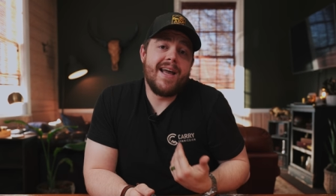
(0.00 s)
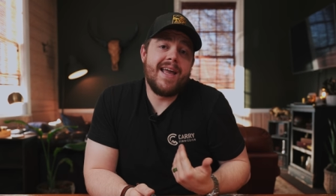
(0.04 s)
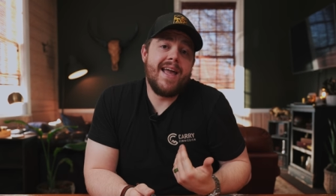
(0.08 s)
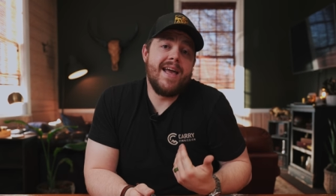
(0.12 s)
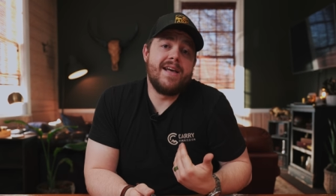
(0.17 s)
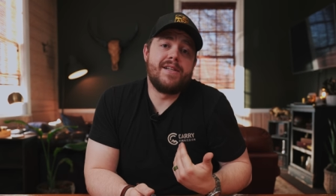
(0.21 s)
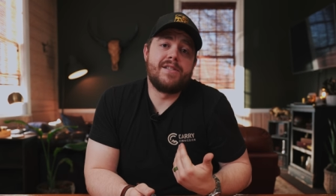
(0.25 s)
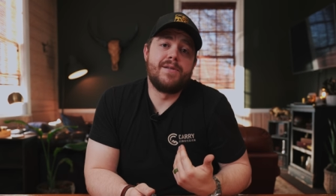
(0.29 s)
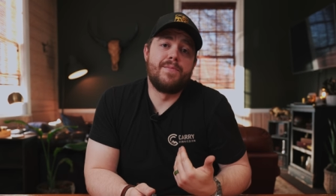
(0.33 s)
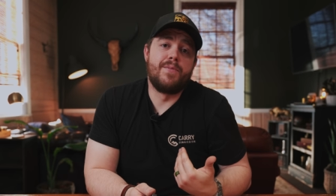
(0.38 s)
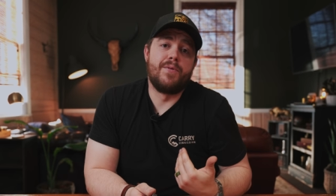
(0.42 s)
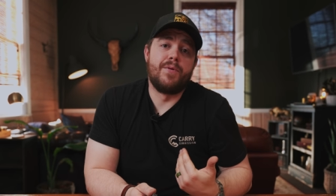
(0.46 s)
I
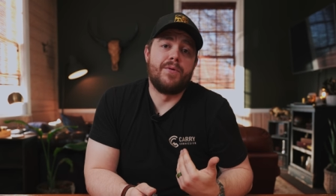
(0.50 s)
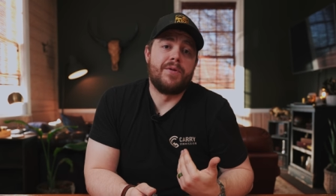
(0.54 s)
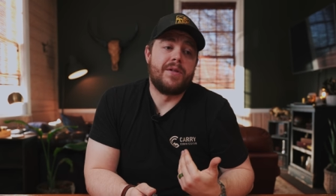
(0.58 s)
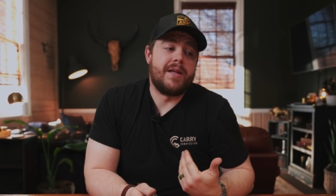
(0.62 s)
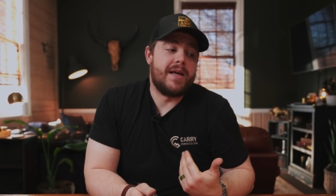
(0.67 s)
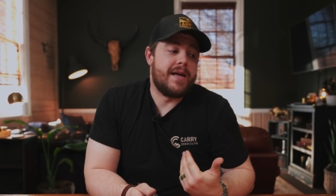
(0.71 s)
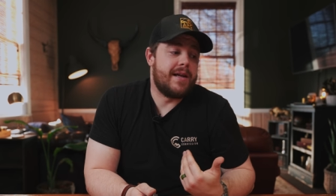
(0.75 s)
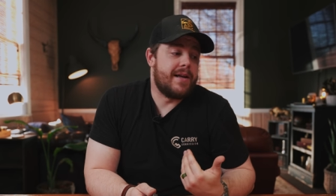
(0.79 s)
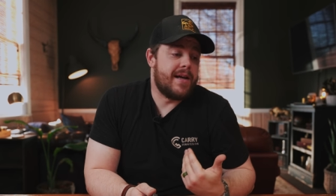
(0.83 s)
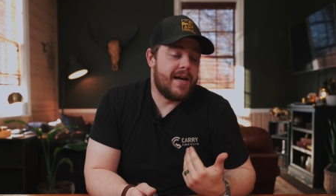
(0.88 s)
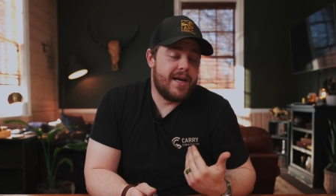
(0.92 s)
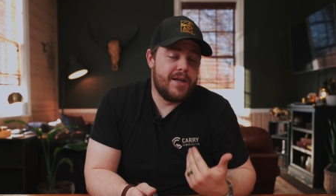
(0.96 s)
can't support
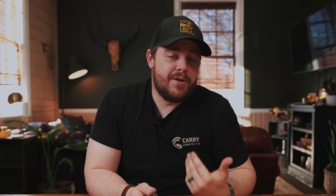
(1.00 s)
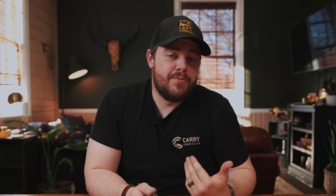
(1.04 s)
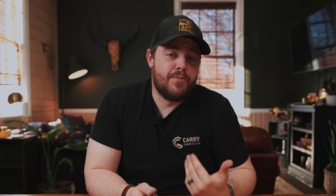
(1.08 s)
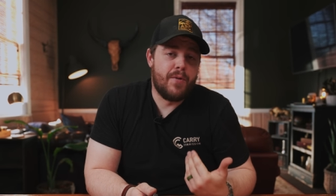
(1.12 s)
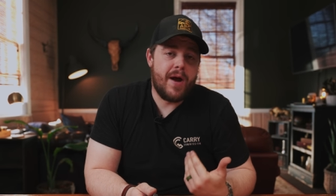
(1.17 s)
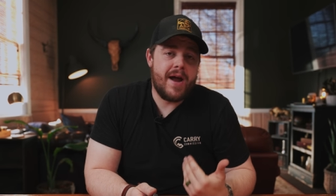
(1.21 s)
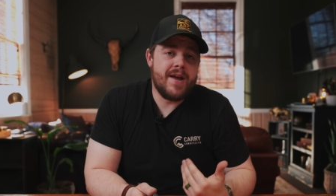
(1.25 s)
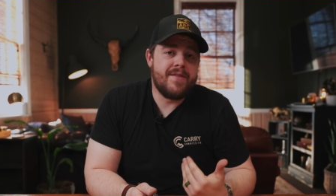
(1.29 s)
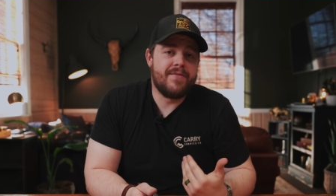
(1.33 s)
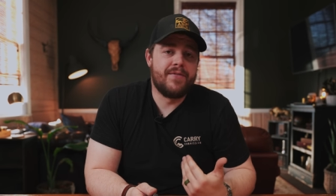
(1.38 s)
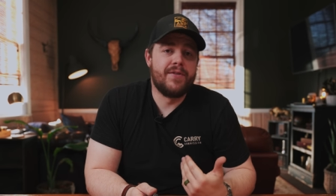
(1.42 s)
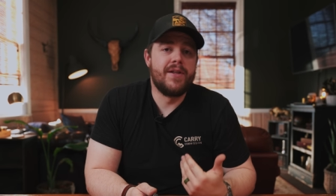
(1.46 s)
that. I
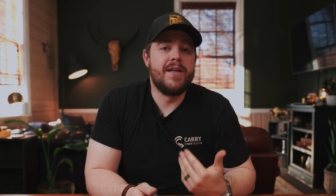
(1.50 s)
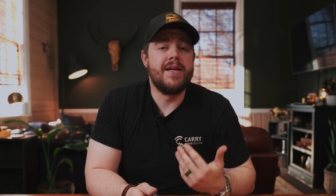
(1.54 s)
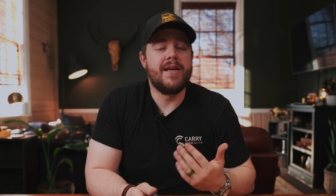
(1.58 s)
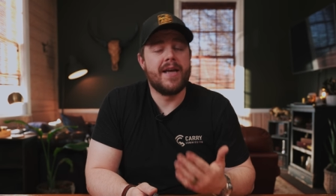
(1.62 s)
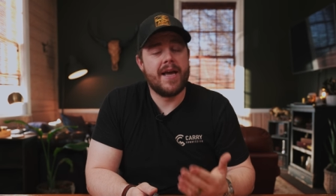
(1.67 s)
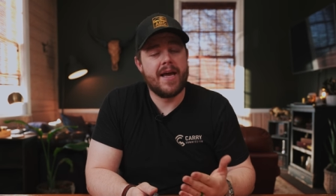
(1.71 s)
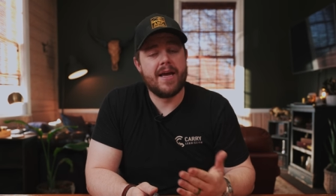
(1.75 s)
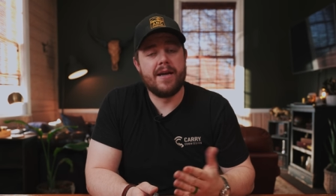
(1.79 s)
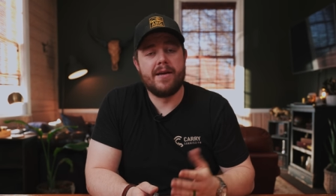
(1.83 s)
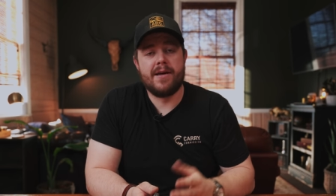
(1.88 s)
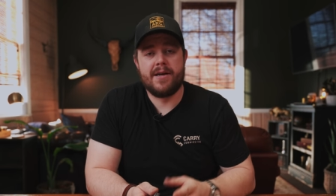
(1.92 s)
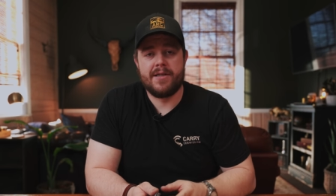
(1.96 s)
rightfully
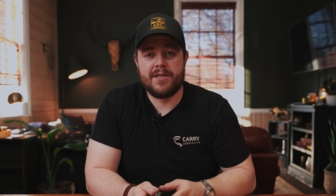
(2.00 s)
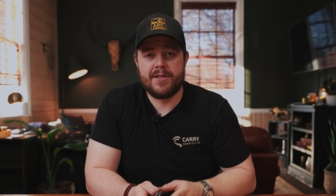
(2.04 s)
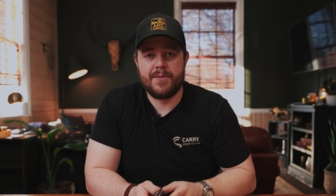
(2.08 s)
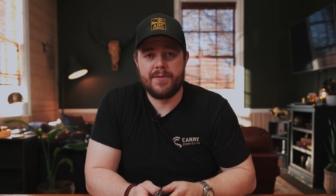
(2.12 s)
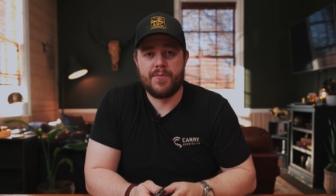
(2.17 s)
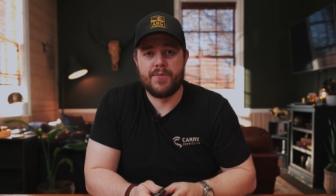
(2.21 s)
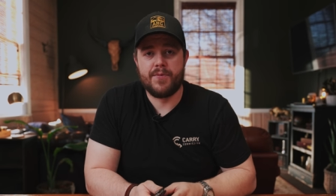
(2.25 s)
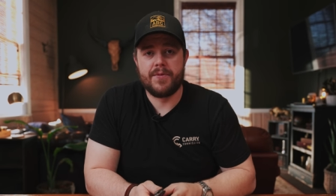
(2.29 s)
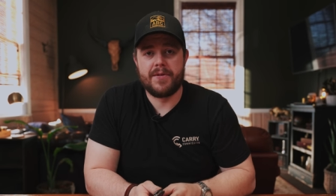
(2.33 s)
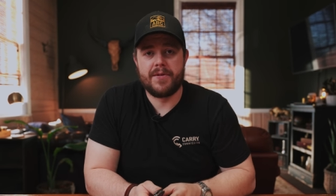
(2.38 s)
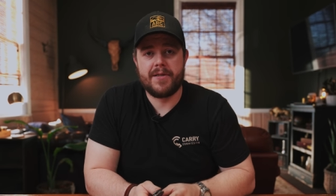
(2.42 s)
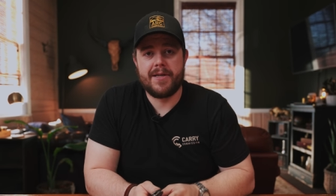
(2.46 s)
cannot
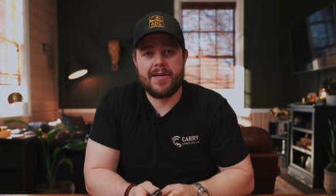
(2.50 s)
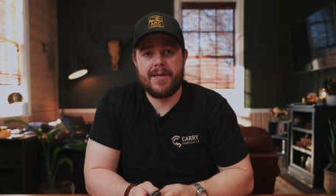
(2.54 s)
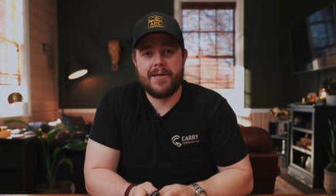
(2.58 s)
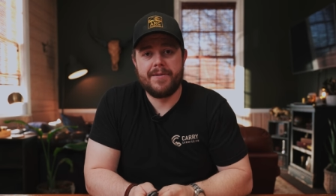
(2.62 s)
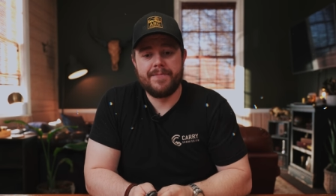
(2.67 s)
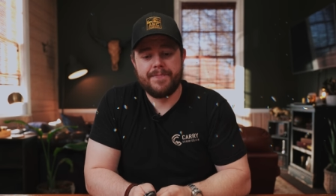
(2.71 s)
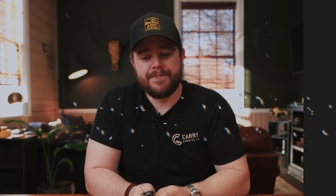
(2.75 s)
support that.